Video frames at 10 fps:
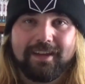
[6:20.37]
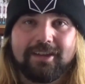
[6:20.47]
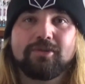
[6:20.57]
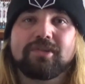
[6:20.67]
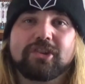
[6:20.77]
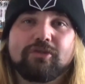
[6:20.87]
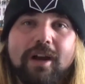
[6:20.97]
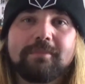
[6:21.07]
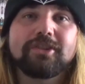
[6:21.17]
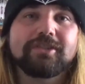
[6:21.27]
You
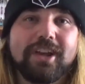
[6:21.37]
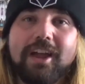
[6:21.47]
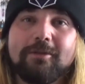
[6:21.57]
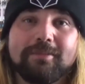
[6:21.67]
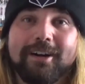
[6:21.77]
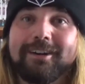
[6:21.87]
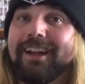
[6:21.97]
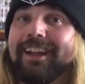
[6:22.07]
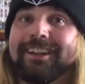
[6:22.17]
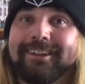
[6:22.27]
scrubbed your channel, bro.
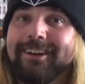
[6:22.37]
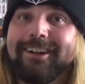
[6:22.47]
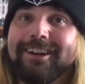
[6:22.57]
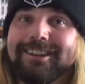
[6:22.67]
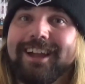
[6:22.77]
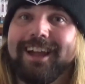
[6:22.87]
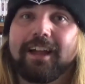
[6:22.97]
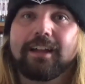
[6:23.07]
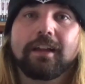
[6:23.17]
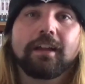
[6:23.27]
Good on ya.
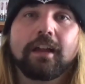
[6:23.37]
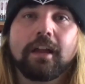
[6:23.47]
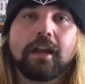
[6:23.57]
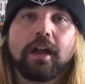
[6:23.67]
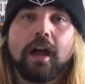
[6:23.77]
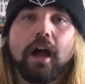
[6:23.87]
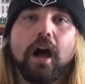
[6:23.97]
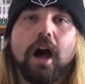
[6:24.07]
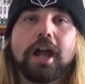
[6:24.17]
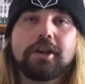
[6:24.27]

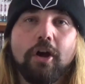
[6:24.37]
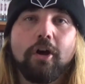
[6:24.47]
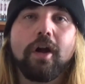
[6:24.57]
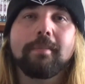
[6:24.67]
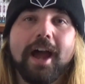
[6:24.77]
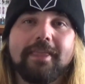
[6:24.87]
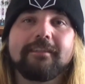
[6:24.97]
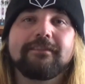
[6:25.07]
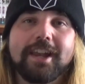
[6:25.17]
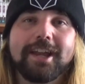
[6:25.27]
I know about the
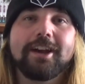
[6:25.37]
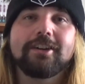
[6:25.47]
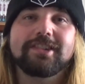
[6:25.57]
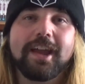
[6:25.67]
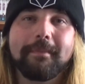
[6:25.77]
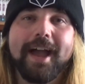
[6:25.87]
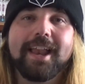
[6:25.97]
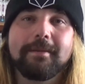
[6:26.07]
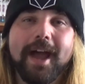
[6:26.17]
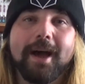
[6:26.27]
videos you
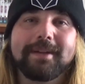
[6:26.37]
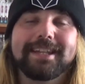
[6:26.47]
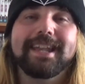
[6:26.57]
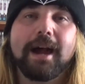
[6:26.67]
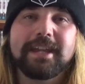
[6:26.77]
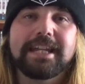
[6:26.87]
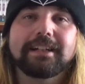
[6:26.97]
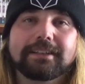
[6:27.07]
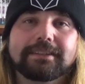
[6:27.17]
made about me, dummy.